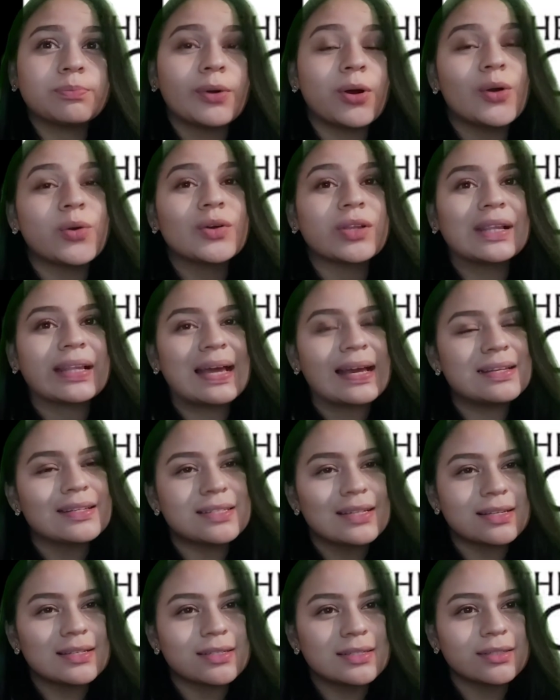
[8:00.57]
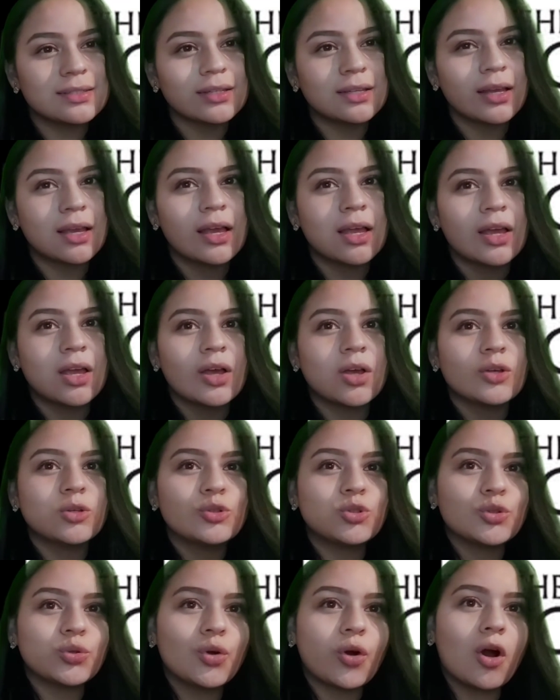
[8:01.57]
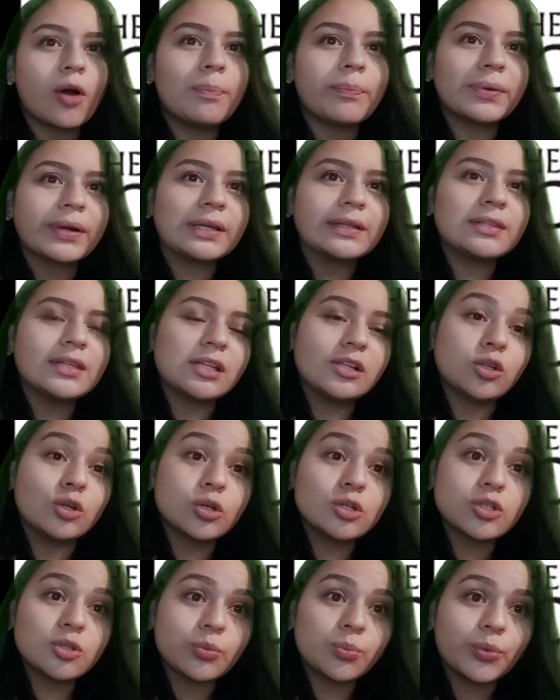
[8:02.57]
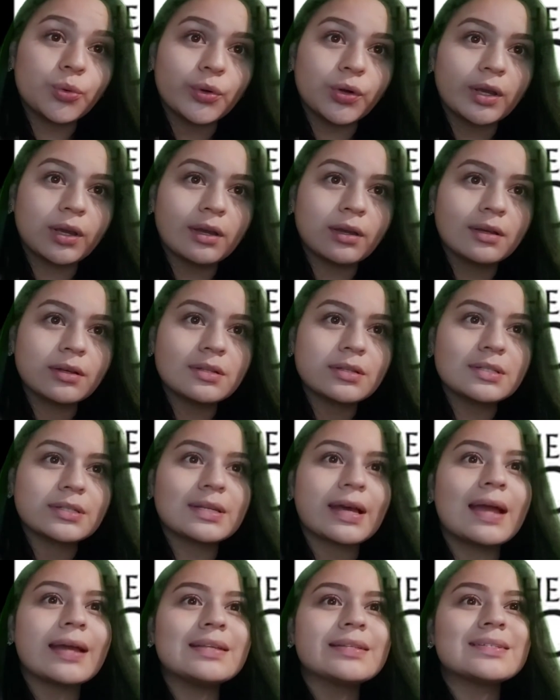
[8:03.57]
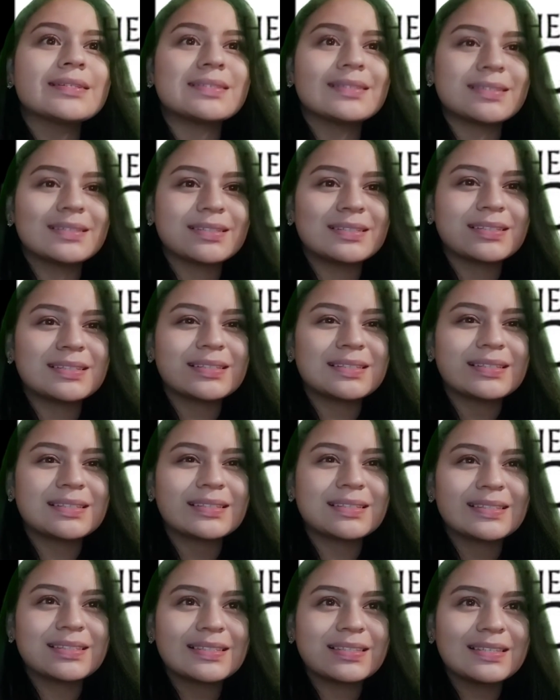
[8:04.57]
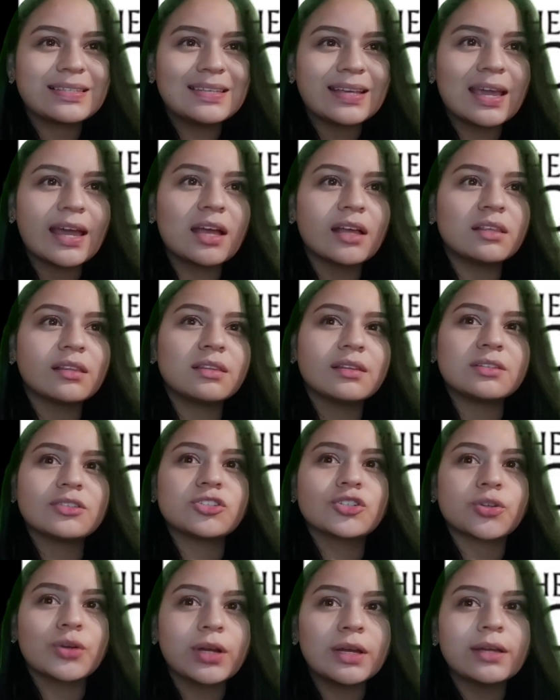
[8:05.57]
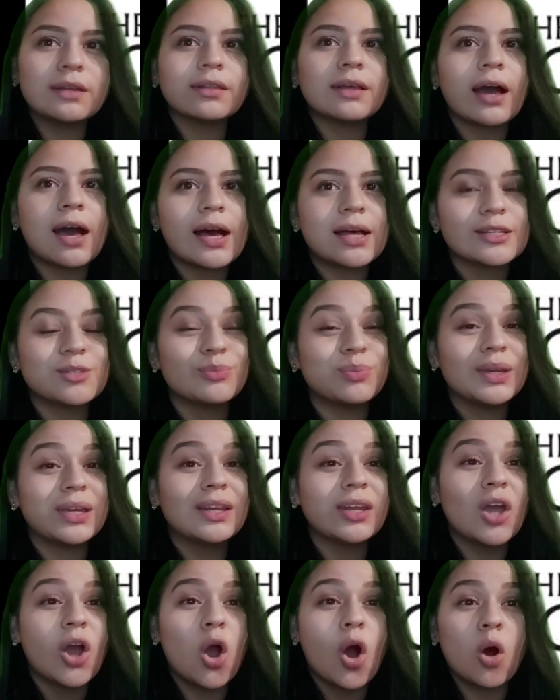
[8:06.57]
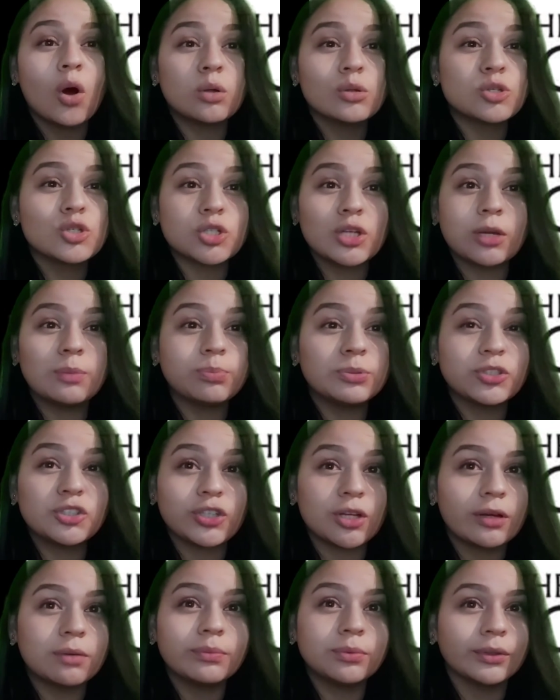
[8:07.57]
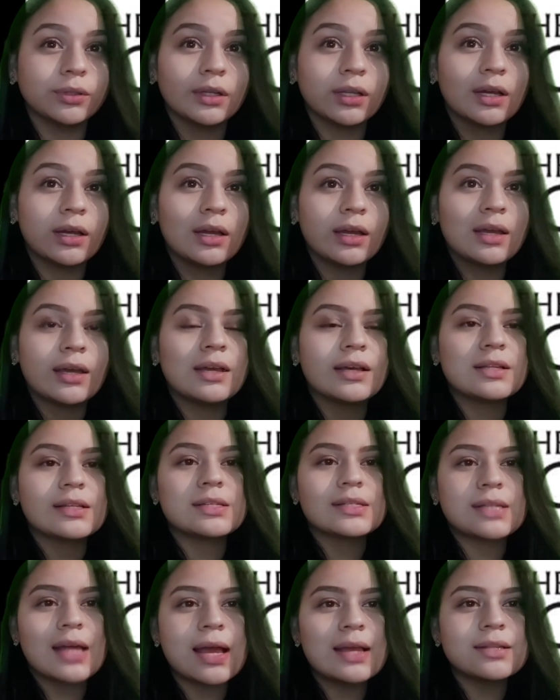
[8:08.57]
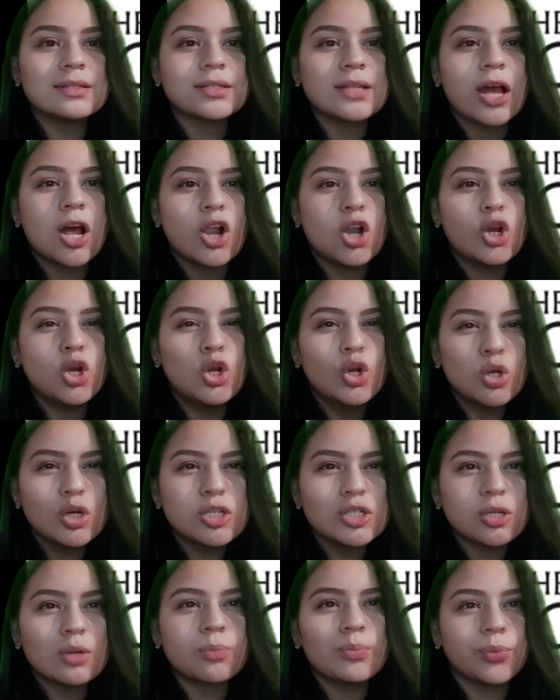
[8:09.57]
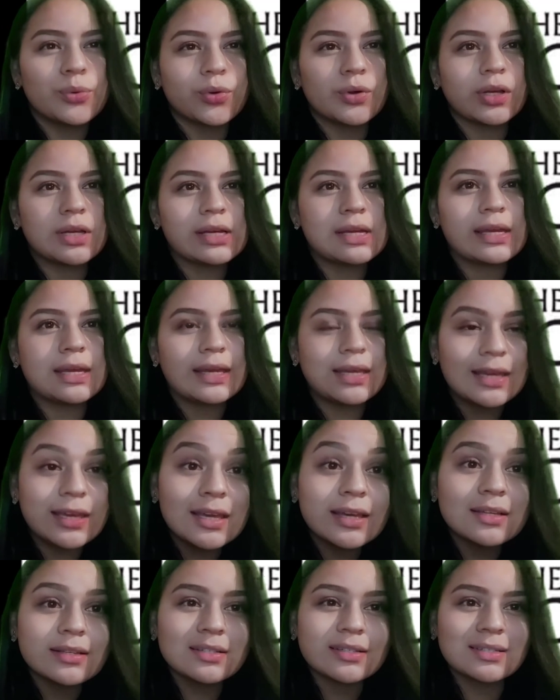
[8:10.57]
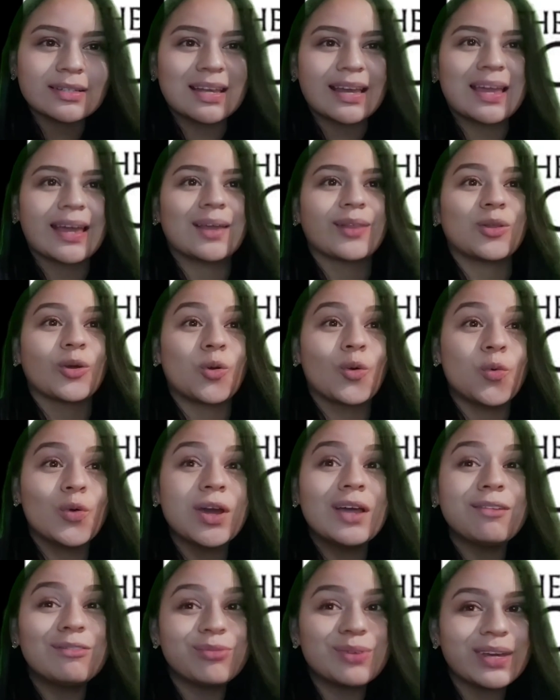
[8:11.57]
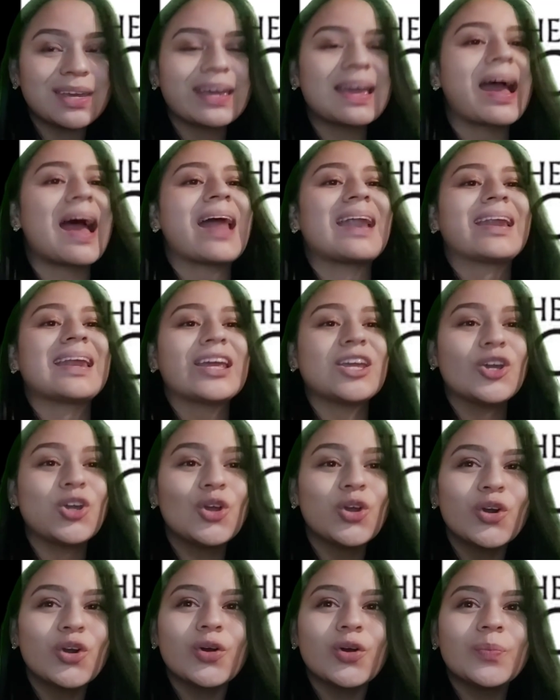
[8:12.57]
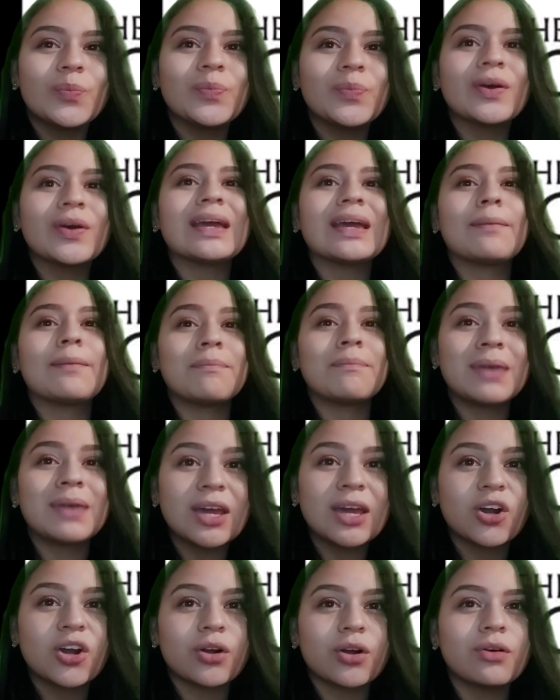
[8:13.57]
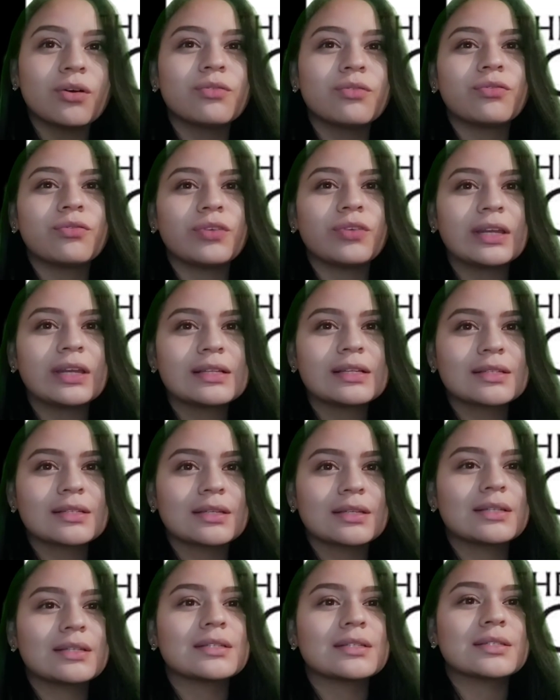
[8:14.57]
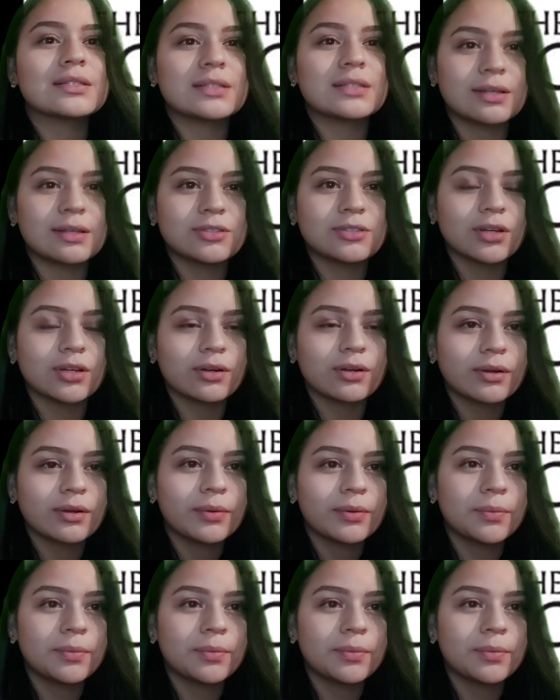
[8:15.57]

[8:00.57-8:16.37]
bought licenses to operate in Luxembourg, since then the trend has been unsustainable, since Luxembourg is and will be an Europe microfinance center.